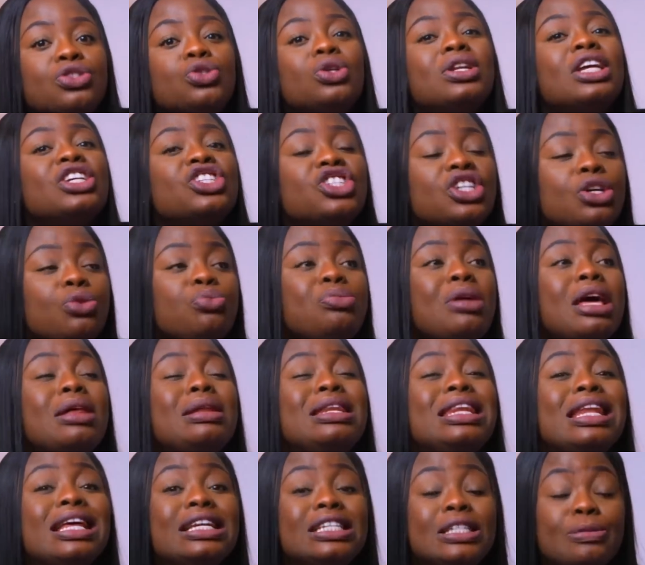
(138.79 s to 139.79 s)
so that she'll be
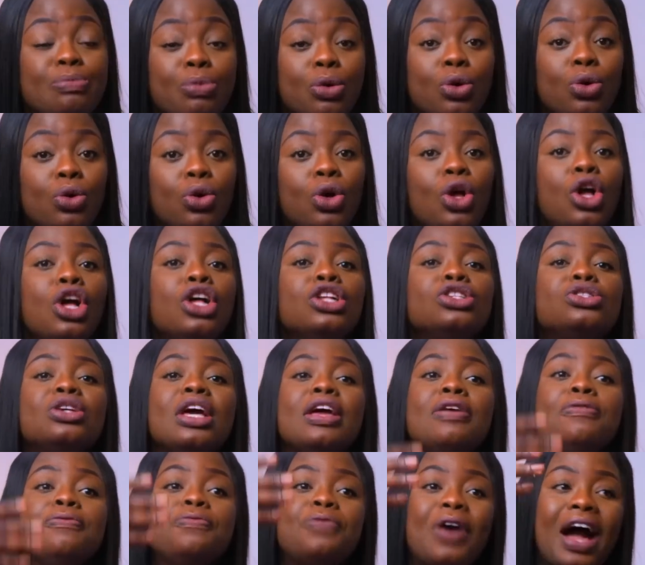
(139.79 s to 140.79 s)
eligible to
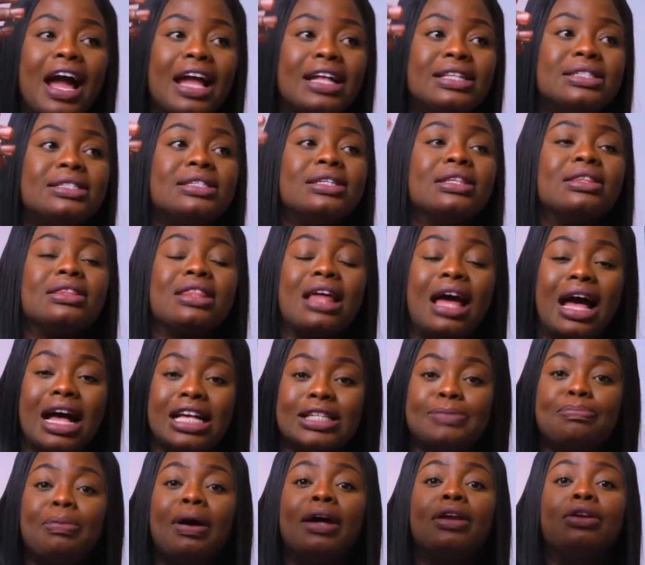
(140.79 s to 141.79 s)
invite the
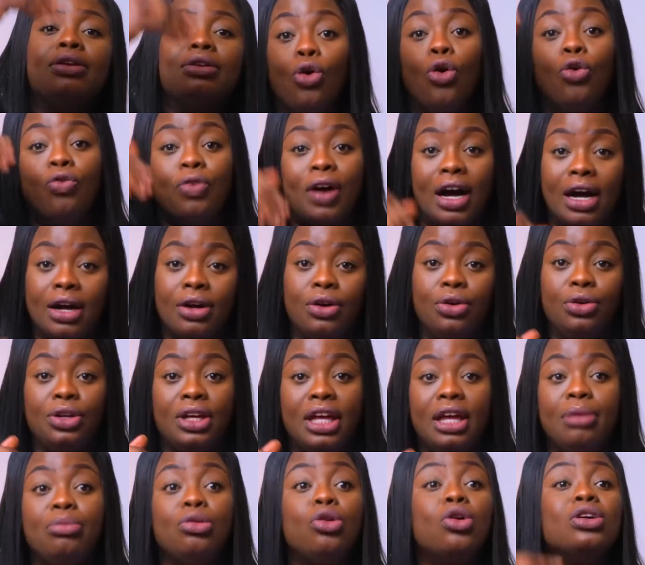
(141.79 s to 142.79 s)
husband over,
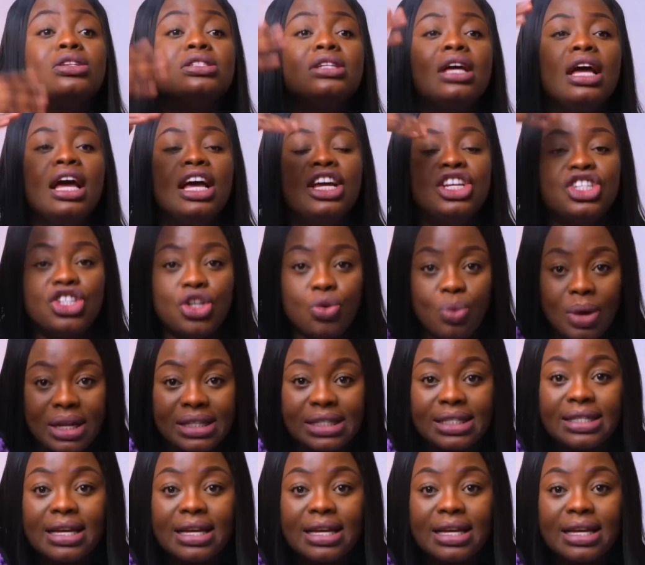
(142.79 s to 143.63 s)
okay? Because she went to